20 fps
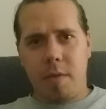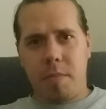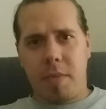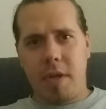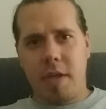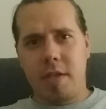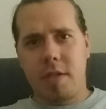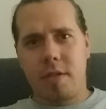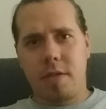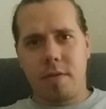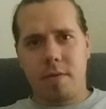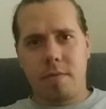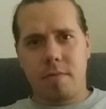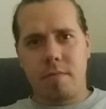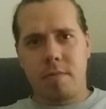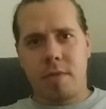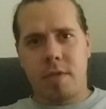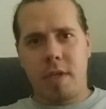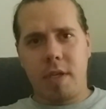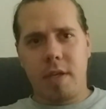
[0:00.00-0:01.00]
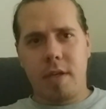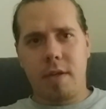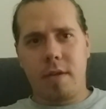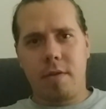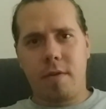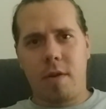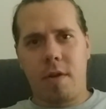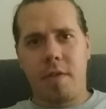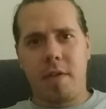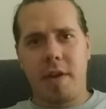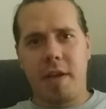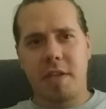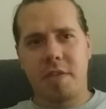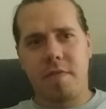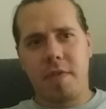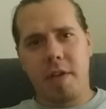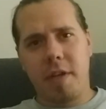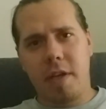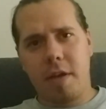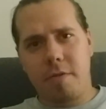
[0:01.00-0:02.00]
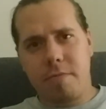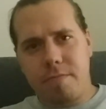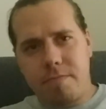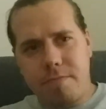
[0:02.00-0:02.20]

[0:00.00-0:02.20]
peace. See ya on the next video.